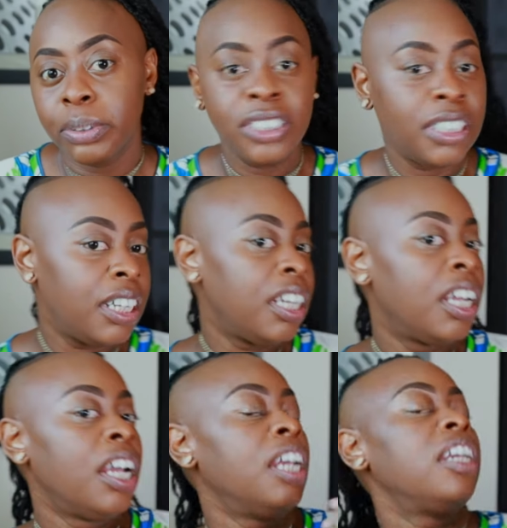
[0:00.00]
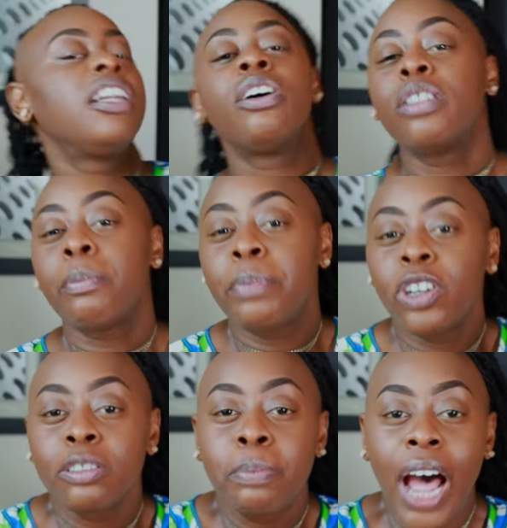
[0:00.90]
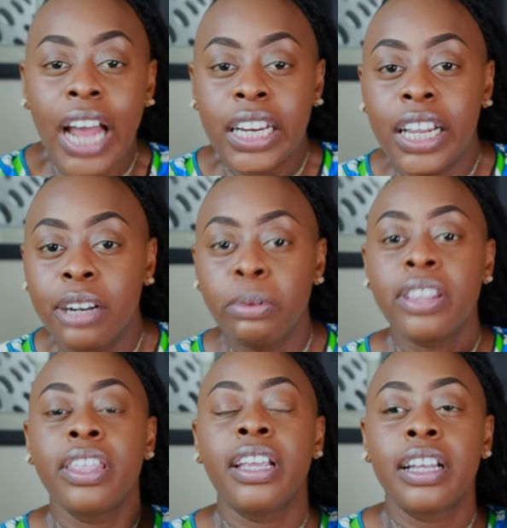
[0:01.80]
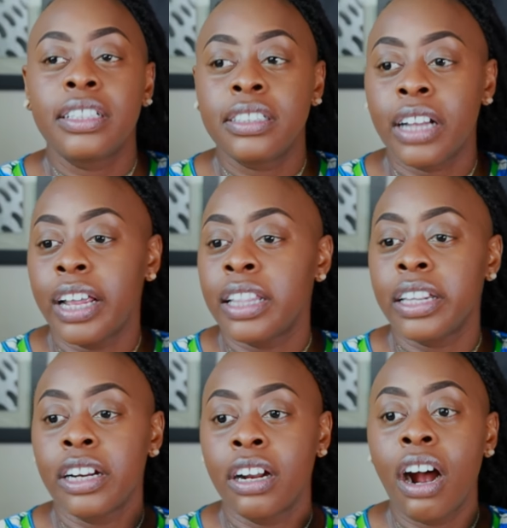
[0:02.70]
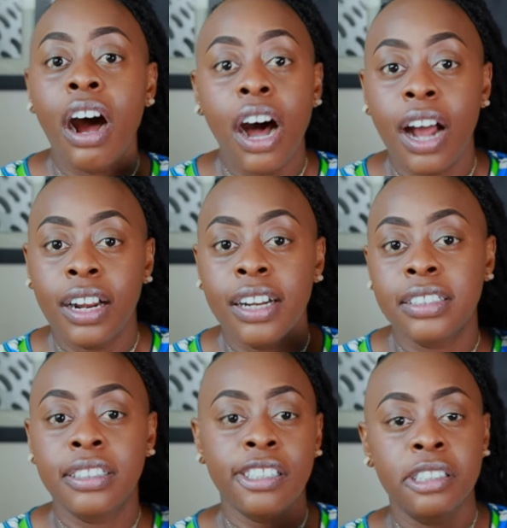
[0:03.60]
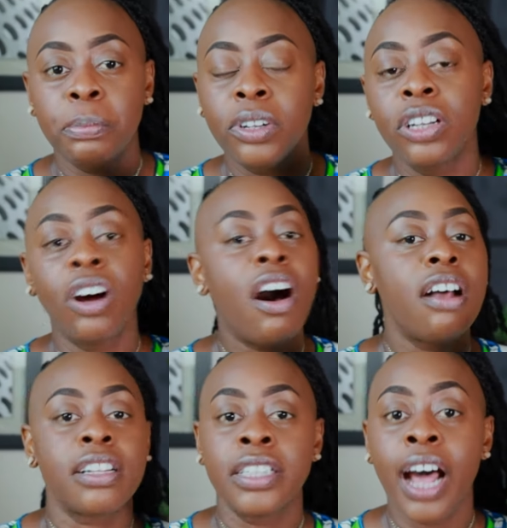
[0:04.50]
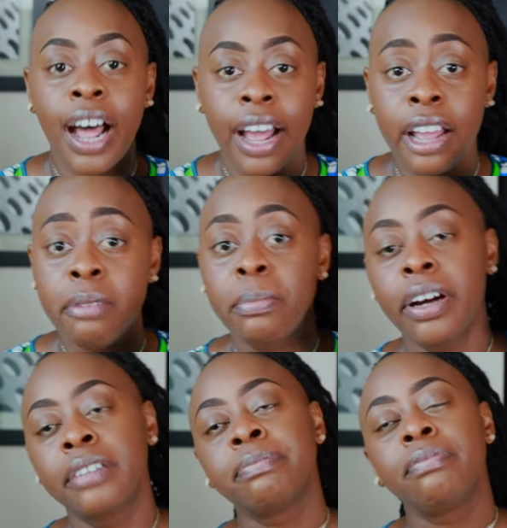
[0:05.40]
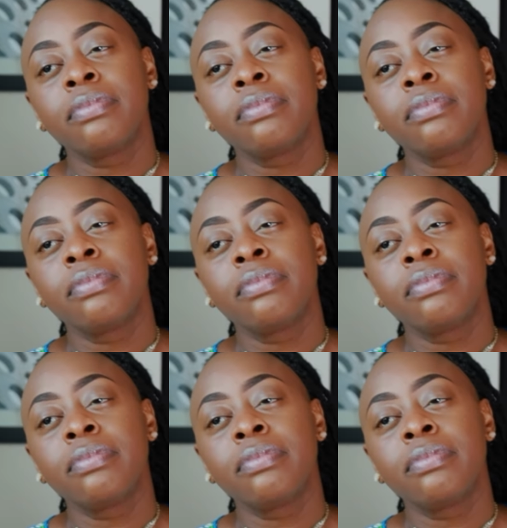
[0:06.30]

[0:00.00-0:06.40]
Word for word: We see, you know, the built body and we think it's like they're on and it's disciplined all the time, but